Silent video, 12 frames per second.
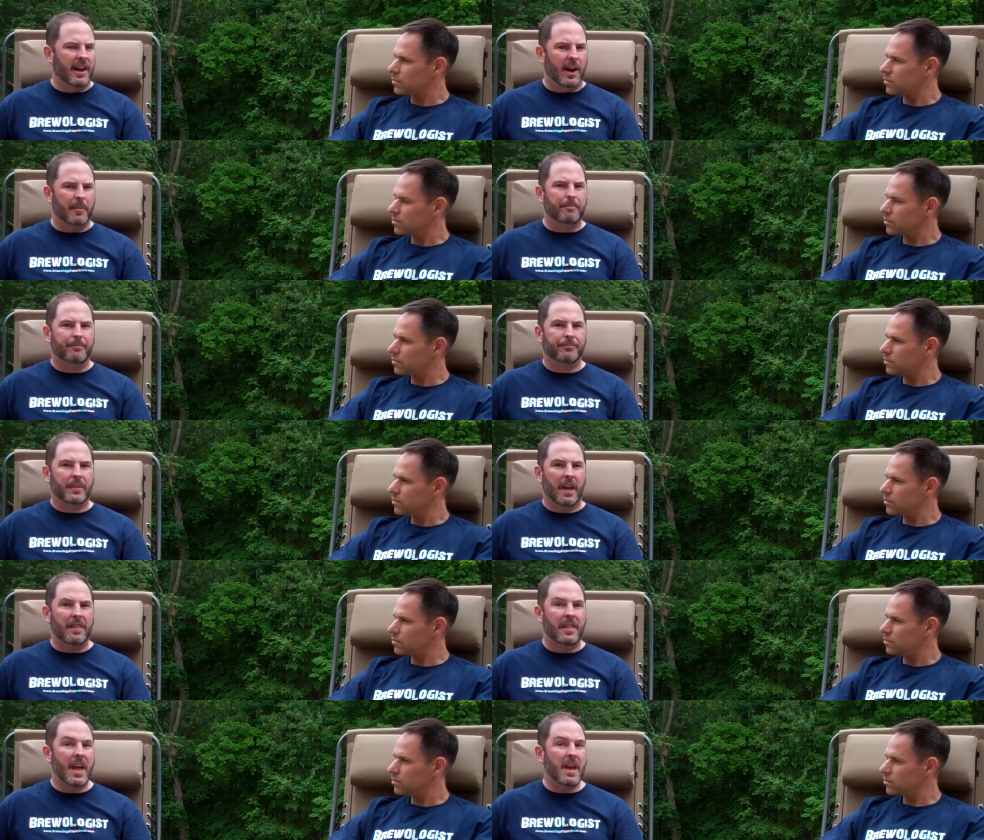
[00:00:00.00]
Speaker 1: um,
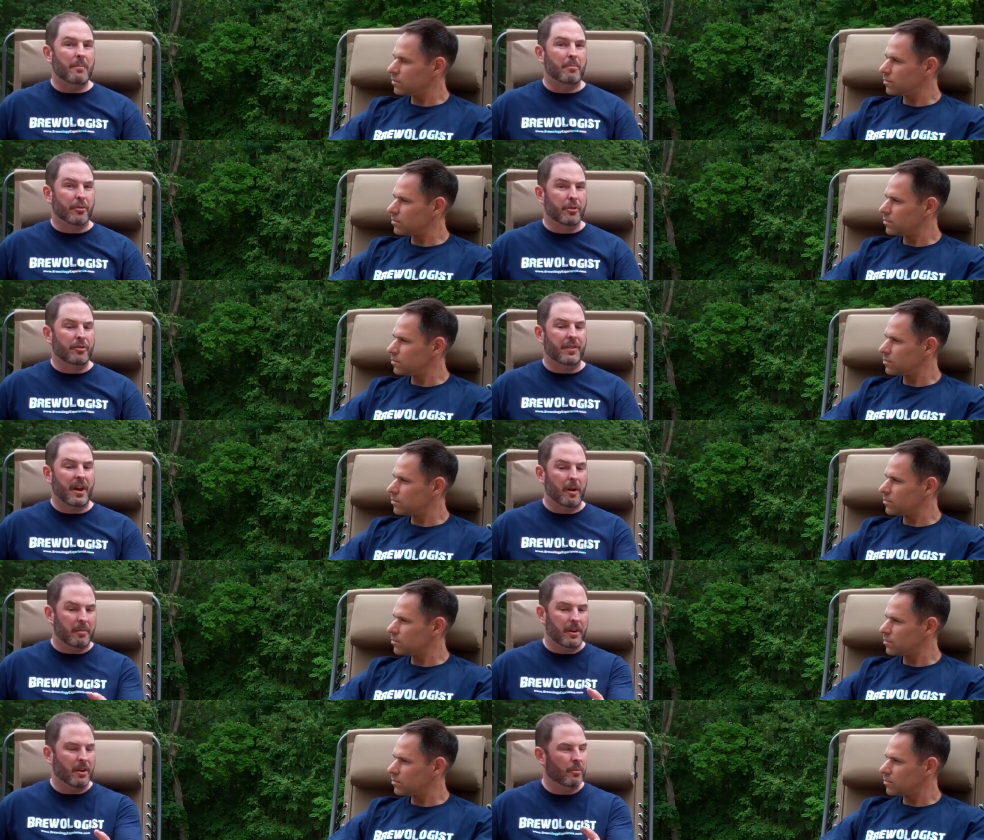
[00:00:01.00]
and they brewed their
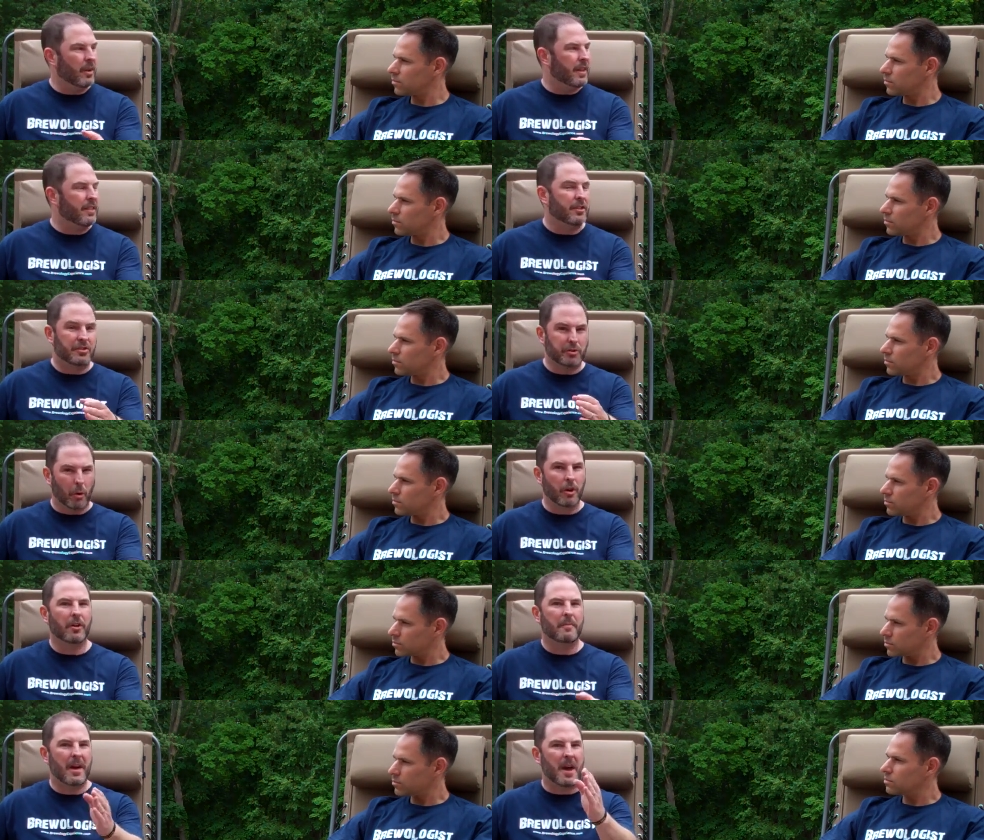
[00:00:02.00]
beer with
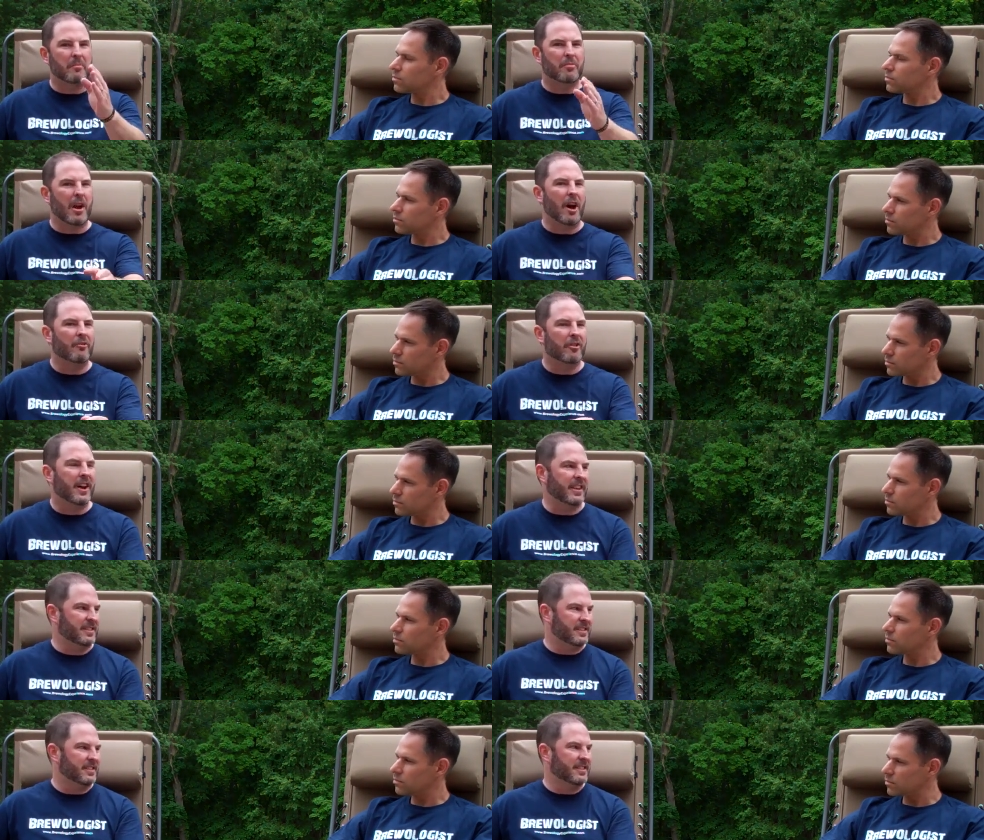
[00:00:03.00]
sorghum and brown
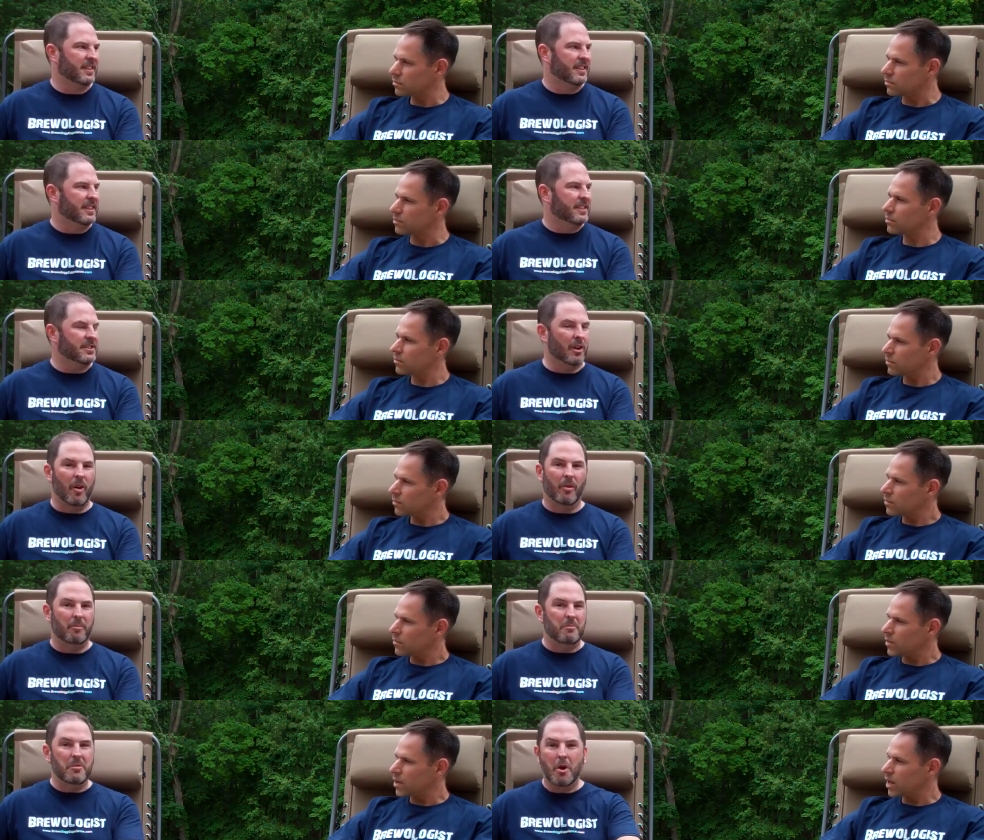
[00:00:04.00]
rice. Hmm. So
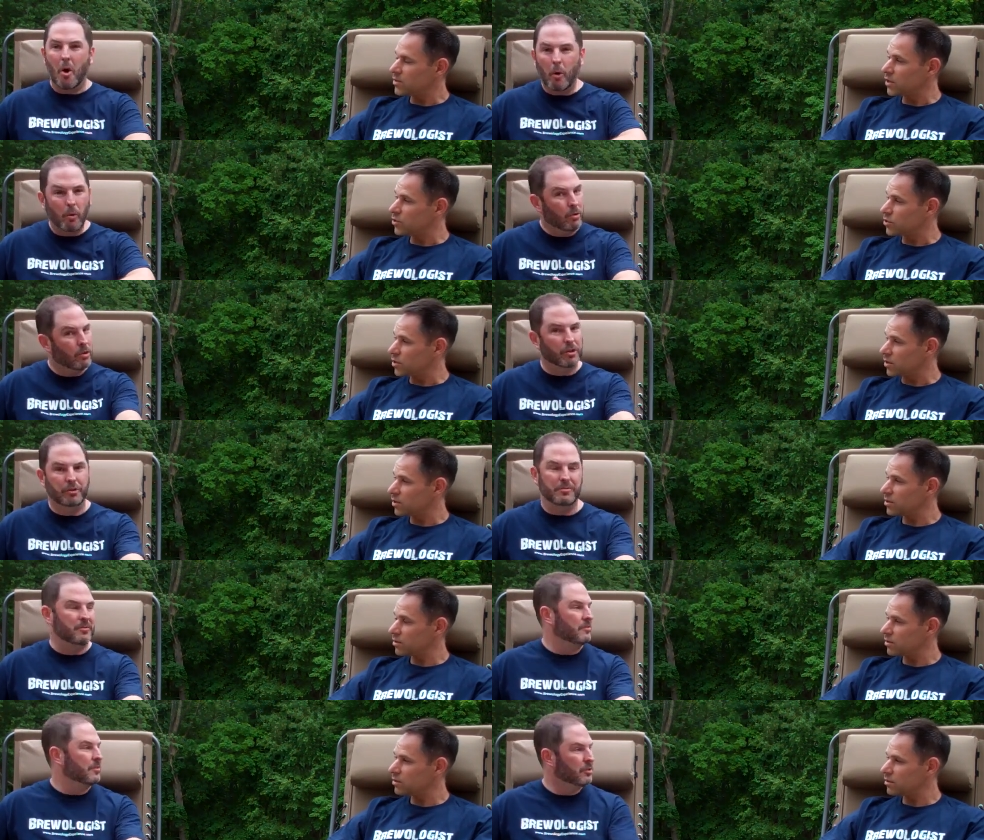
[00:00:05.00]
no gluten,
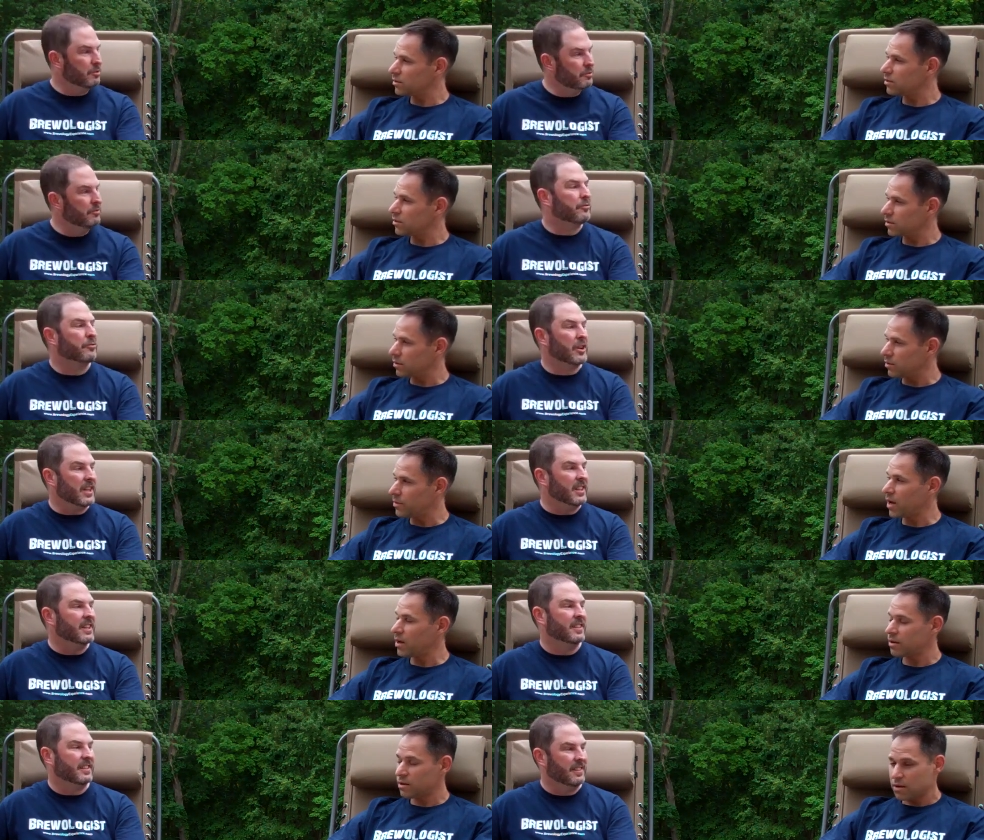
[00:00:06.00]
Speaker 2: gluten free. Okay.
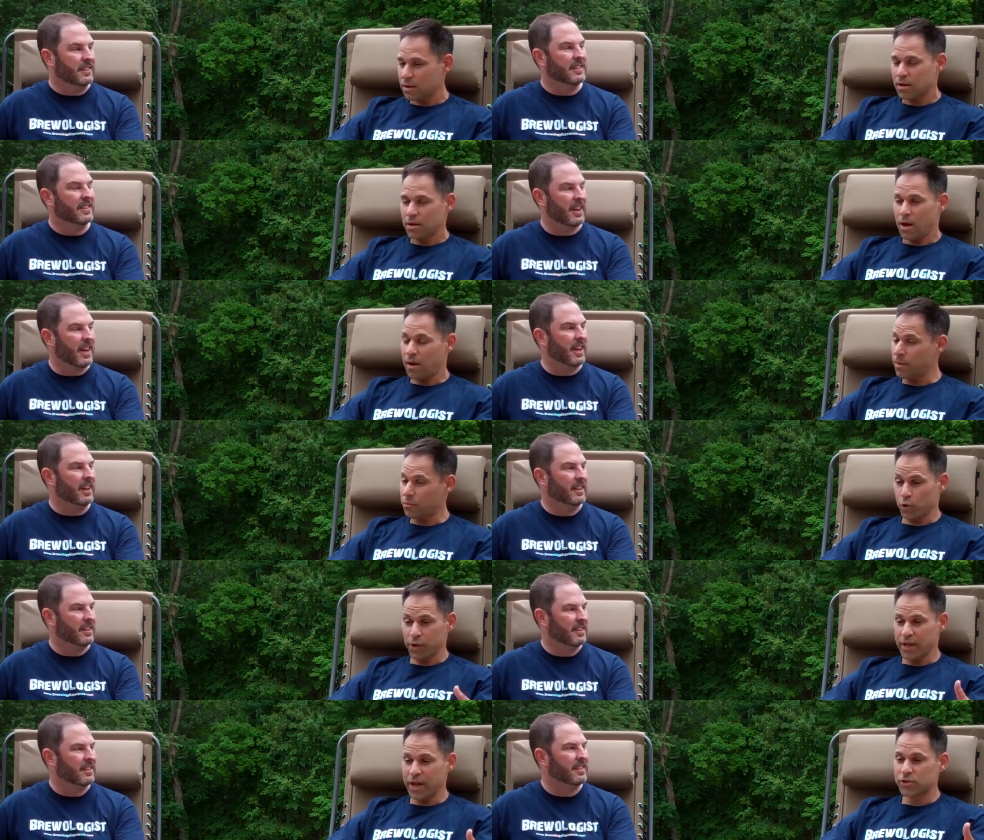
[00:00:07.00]
Yeah. I'm
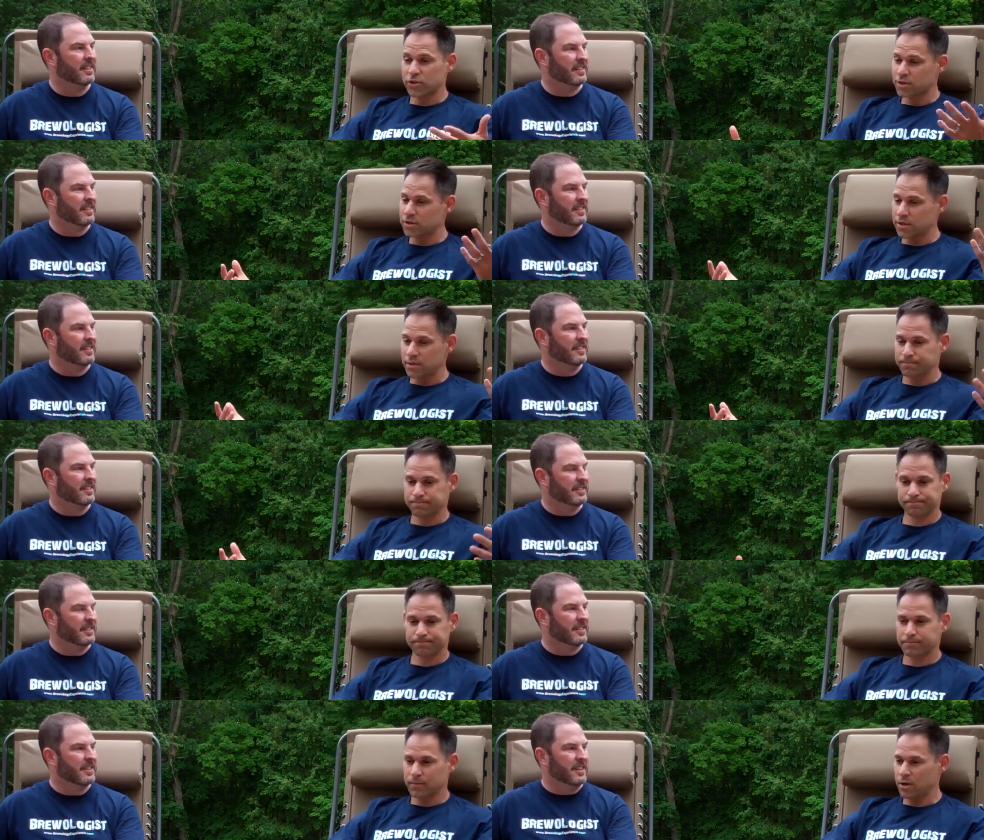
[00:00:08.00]
really interested to see,
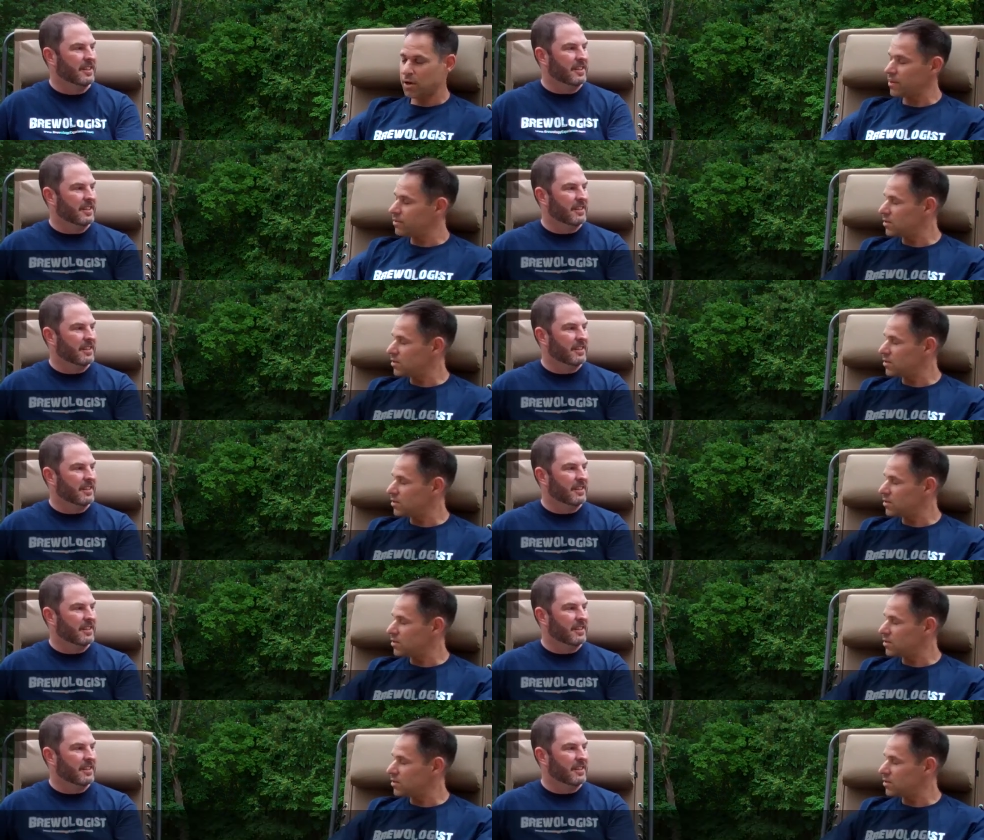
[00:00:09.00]
you know, how these